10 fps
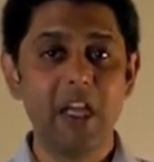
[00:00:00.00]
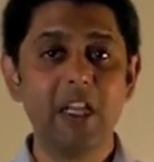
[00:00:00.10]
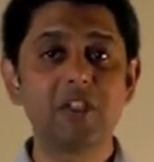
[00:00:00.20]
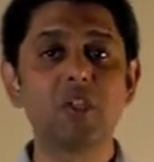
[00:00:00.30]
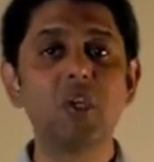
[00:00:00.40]

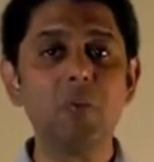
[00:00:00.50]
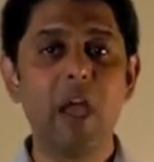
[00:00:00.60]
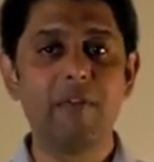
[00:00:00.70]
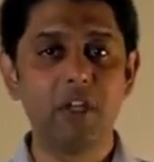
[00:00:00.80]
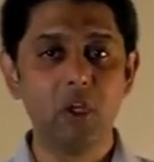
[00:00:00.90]
Let's assume you
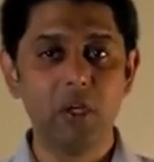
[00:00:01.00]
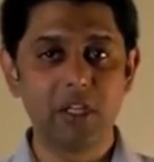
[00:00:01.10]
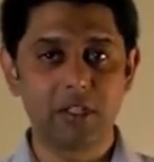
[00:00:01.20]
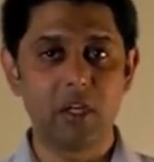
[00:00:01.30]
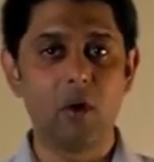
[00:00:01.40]
have a new
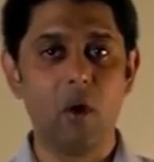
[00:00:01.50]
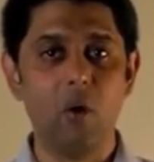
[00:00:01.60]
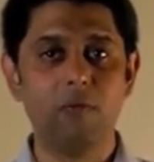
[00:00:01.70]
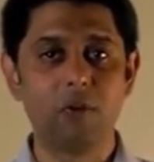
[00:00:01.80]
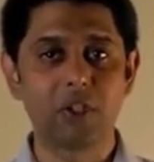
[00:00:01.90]
listing or
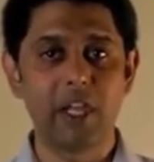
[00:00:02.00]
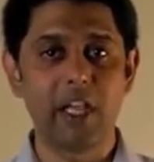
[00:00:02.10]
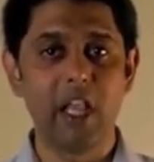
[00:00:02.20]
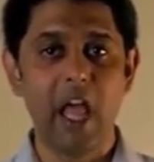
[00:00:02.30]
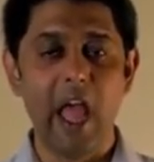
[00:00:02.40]
home for sale
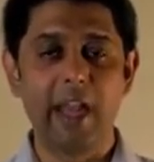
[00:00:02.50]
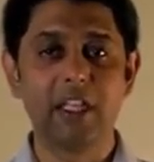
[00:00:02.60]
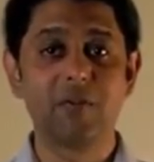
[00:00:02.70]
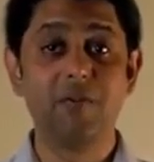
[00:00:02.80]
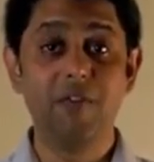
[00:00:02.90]
and
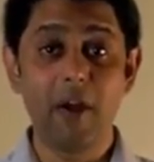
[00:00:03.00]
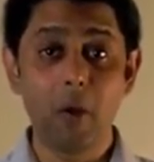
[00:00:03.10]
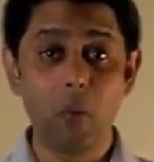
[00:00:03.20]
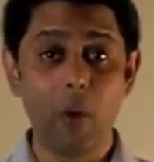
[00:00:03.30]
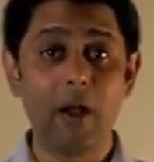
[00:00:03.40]
it's
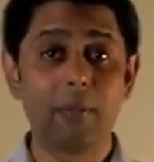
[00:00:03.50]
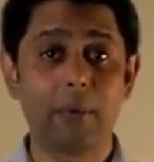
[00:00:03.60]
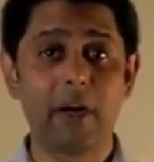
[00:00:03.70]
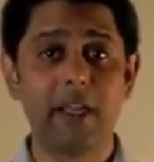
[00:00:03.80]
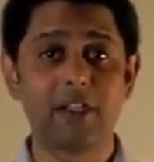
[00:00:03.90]
very well
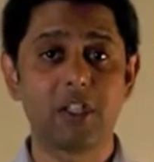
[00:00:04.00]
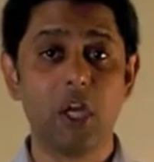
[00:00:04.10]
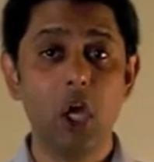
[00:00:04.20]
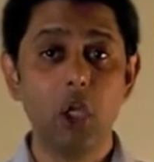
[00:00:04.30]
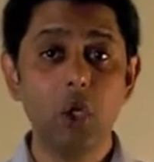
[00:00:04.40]
priced.
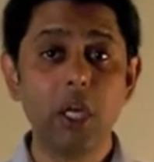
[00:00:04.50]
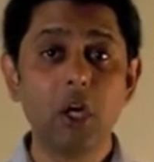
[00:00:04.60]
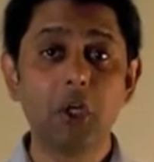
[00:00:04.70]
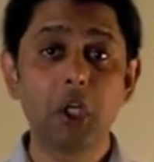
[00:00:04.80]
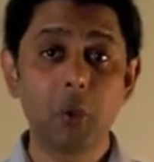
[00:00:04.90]
You can
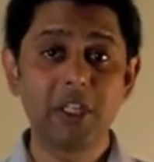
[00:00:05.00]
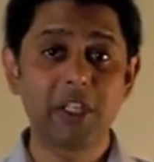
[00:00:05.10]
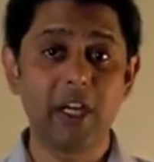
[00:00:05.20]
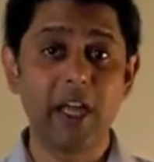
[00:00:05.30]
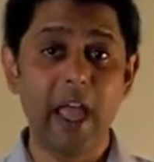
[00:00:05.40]
go to
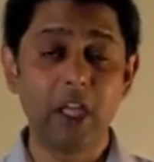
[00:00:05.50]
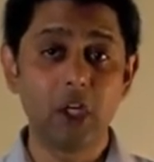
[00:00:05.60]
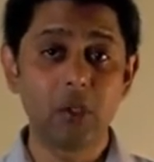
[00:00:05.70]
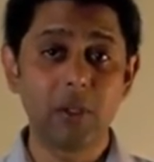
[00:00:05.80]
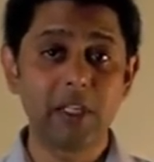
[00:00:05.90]
Twitter and
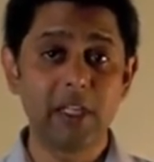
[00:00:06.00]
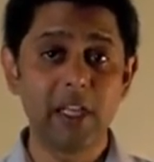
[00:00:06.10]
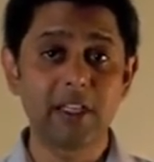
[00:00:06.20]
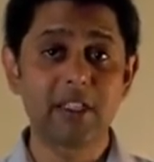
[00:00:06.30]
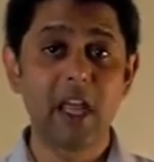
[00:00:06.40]
your Twitter
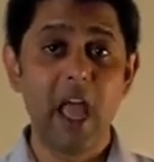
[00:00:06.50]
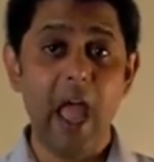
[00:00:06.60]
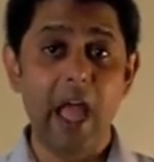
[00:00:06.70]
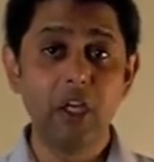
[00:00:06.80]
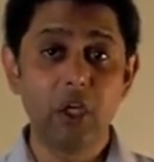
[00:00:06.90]
list
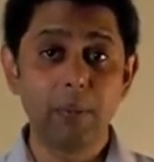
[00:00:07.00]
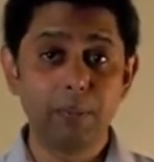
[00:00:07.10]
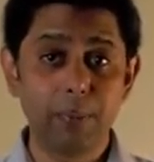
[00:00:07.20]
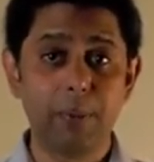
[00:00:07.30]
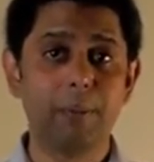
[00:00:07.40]
and you
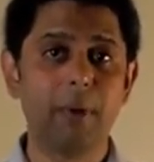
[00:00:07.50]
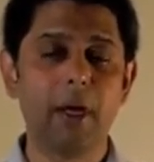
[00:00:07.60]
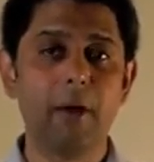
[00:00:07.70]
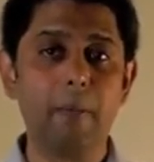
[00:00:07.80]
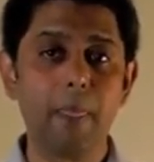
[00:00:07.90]
can
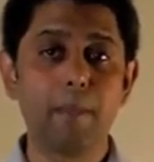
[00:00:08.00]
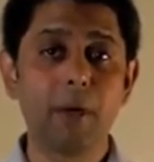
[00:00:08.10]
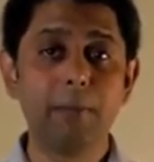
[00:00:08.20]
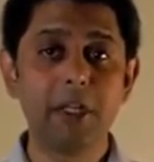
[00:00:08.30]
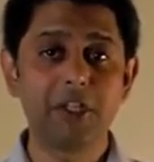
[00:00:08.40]

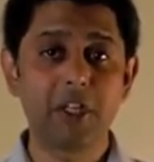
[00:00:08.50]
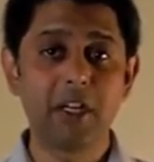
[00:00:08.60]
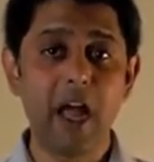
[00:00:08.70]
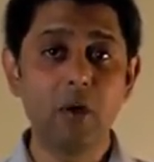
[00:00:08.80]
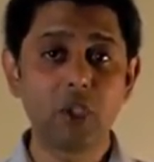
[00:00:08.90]
publish an
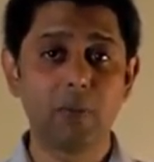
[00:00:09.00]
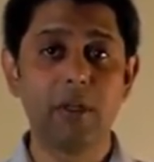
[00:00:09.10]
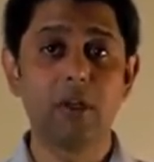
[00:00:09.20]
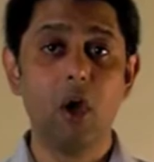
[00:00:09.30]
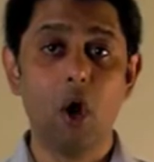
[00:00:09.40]

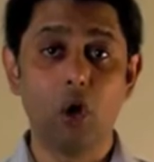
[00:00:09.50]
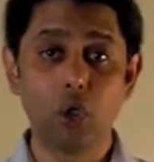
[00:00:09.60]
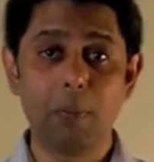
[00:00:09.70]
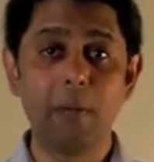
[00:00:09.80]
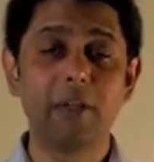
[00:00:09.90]
announcement or
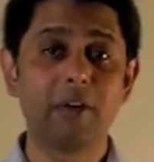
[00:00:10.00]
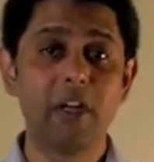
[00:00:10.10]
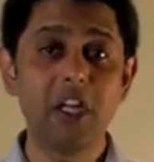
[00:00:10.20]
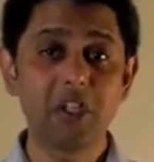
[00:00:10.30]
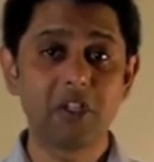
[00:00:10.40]
do public
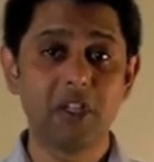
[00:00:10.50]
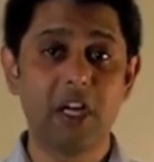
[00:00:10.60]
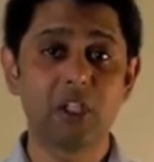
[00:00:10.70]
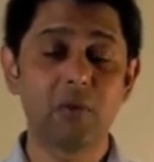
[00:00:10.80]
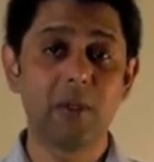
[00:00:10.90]
relations
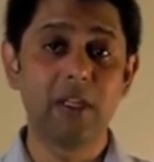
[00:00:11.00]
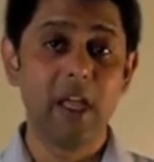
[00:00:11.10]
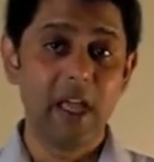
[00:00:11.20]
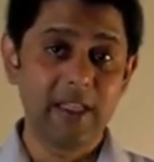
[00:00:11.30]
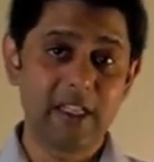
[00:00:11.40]
announcement
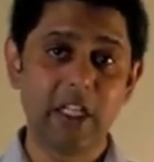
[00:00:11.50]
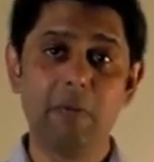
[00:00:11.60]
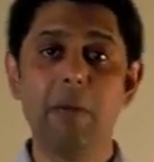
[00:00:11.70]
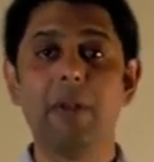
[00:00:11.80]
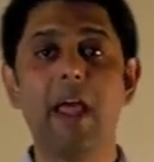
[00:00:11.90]
telling
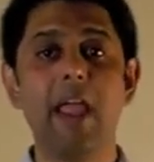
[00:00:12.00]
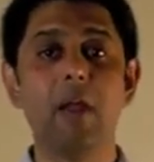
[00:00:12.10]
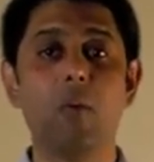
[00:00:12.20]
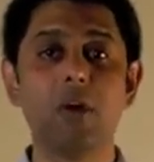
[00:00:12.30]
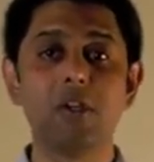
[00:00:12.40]
people,
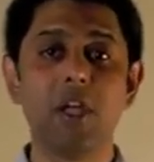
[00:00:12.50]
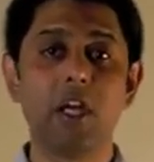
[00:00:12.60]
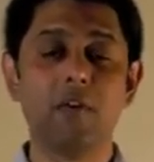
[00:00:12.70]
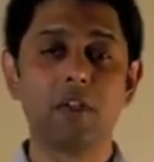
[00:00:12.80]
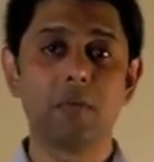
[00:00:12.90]
hey, why don't you head
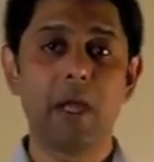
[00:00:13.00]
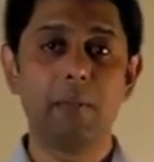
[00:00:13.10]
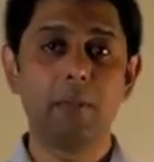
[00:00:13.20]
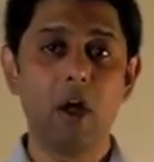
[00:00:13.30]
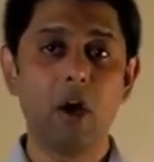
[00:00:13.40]
over to
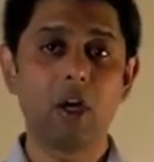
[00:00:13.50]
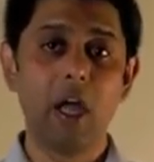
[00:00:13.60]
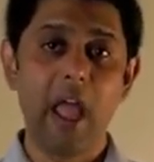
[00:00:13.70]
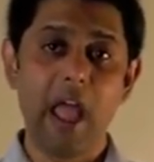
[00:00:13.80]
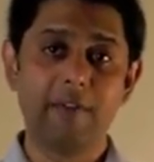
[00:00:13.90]
my blog,
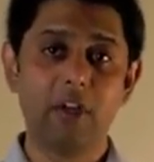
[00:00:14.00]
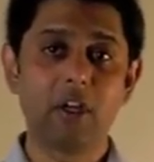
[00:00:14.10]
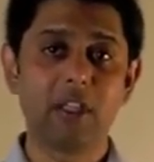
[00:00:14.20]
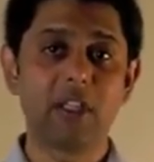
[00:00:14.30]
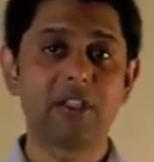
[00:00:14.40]
have a look
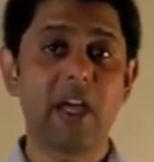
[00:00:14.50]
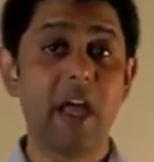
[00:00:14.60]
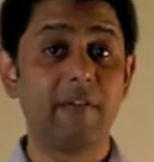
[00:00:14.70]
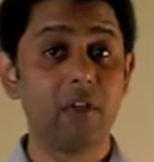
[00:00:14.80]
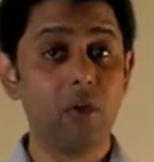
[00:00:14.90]
at this, I
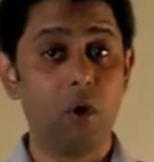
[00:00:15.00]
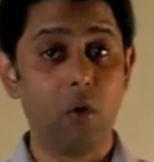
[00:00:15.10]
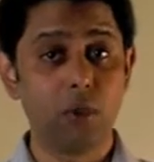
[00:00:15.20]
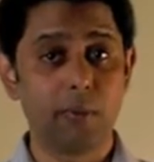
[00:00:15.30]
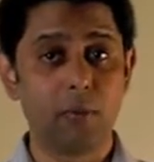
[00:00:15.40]
have a new
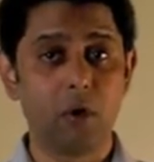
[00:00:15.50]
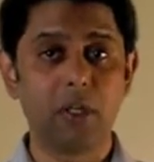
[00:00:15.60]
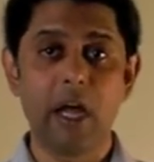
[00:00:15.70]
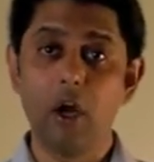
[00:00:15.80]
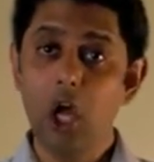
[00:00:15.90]
home to promote.
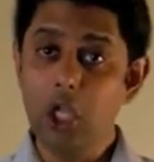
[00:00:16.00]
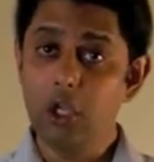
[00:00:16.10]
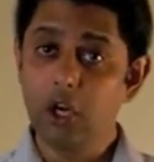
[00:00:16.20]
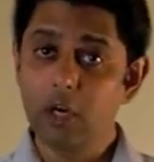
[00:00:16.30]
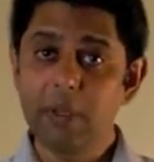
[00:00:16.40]
Now,
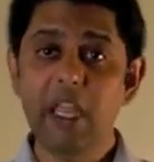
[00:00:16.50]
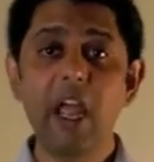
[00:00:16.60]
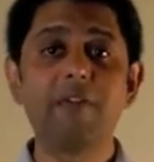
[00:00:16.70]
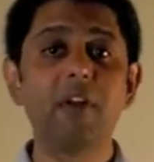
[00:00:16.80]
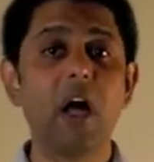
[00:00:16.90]
you've got to be
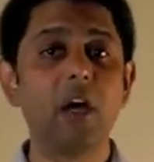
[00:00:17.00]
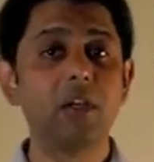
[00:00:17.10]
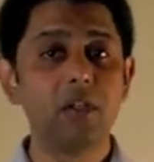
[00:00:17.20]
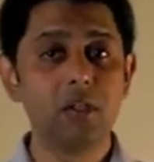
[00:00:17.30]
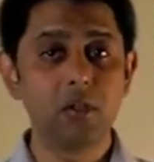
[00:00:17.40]
careful how
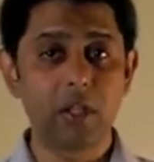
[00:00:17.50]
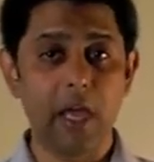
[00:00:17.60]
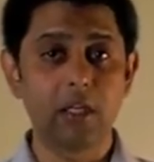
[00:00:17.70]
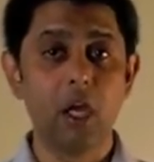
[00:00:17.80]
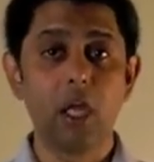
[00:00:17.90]
you do
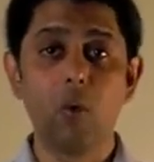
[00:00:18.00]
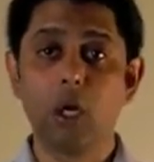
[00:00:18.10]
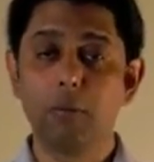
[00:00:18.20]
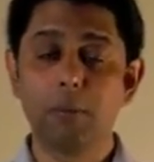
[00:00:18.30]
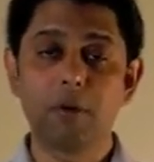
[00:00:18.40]
that. You
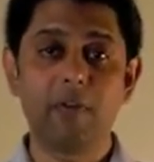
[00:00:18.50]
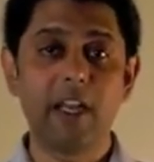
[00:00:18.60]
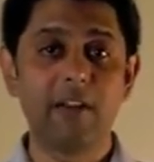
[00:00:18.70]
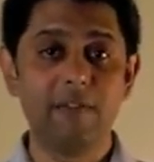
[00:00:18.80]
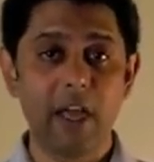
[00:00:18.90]
want to be
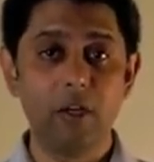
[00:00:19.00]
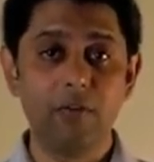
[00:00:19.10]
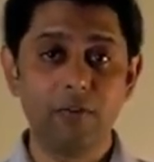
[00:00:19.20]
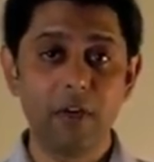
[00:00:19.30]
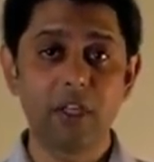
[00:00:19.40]
providing value
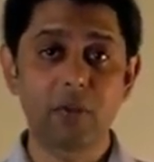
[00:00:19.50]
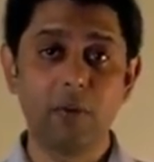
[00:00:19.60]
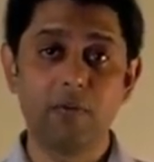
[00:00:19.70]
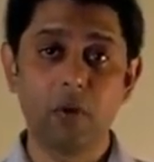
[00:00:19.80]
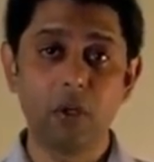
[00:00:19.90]
first
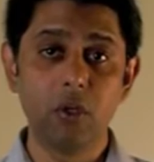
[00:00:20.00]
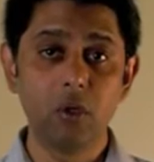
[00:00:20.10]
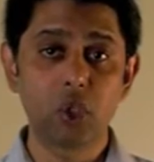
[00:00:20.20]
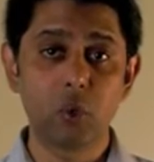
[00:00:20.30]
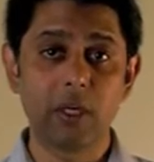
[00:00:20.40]
before you
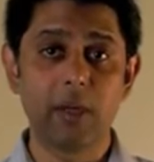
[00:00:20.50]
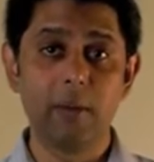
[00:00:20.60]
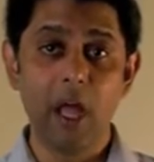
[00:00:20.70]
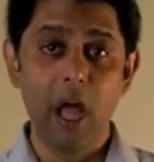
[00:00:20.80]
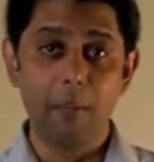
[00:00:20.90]
use
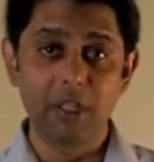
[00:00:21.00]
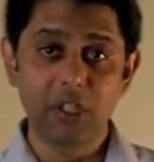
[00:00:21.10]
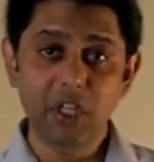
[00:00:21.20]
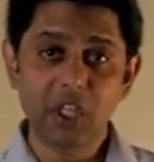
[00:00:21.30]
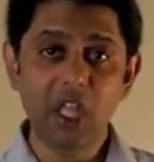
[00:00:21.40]
Twitter, but
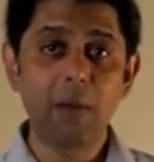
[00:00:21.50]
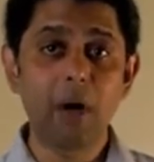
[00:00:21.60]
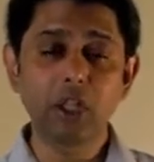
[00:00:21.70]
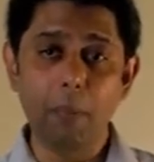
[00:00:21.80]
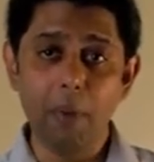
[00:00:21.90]
just think
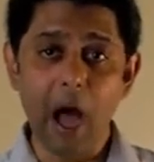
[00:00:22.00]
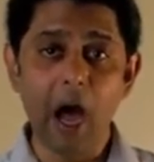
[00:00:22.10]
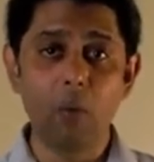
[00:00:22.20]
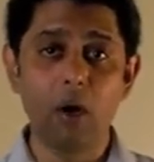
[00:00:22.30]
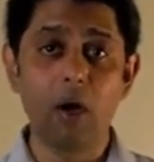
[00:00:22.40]
about the
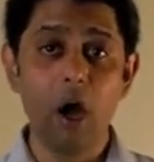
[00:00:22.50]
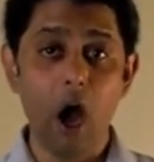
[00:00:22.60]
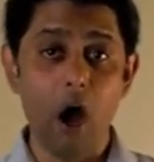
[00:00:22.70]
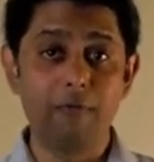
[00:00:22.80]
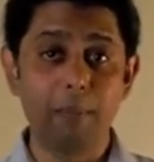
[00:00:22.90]
power
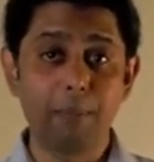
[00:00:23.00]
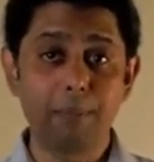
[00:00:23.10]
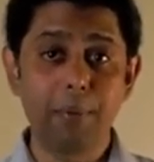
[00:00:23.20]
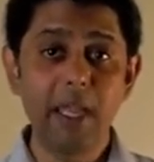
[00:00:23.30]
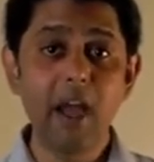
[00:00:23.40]
of a
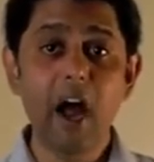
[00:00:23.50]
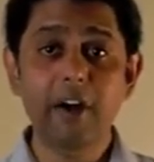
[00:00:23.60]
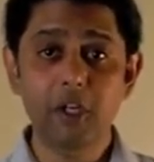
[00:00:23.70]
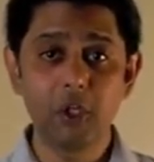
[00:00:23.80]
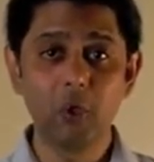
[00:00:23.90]

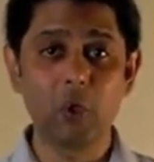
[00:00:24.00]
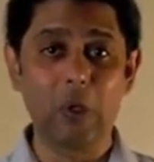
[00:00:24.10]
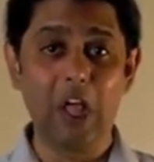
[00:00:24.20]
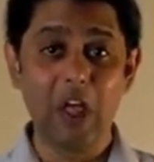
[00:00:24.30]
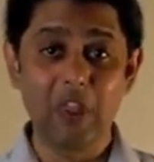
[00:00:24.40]
PR
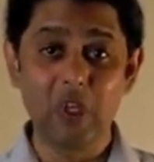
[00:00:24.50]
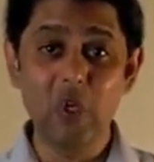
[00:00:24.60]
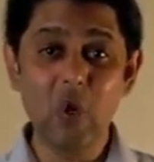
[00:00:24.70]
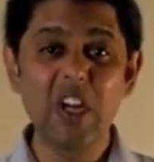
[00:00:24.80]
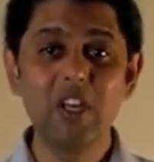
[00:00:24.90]
tool that
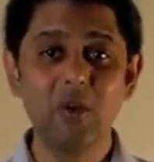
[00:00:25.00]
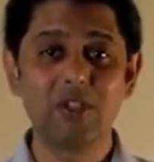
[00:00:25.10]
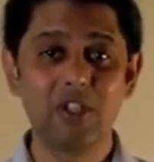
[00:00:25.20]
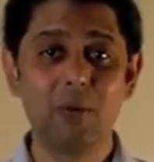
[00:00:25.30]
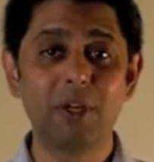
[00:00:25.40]
you could
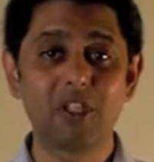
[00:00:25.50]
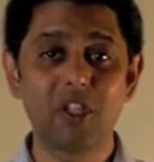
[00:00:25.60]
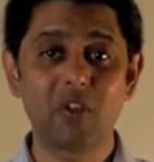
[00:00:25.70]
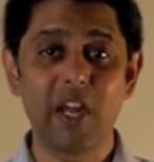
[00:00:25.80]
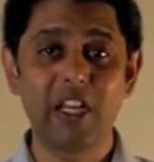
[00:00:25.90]
use in your
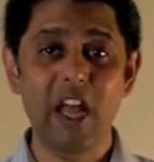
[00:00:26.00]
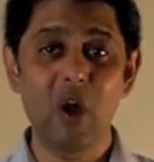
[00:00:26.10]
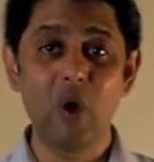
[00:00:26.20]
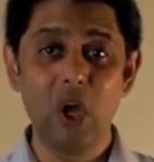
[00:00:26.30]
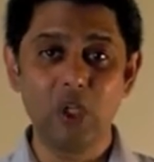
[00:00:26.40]
business right
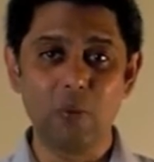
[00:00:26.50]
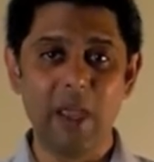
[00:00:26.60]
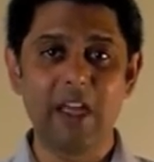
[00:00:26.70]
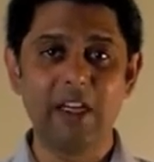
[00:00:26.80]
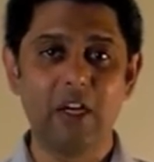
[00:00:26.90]
now to
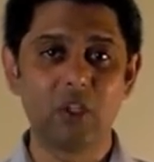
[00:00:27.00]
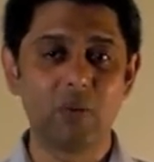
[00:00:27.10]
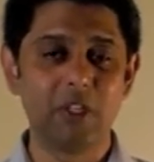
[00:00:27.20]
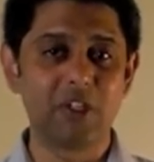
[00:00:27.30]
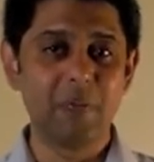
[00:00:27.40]
make
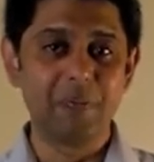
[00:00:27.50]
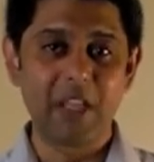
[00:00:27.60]
announcements.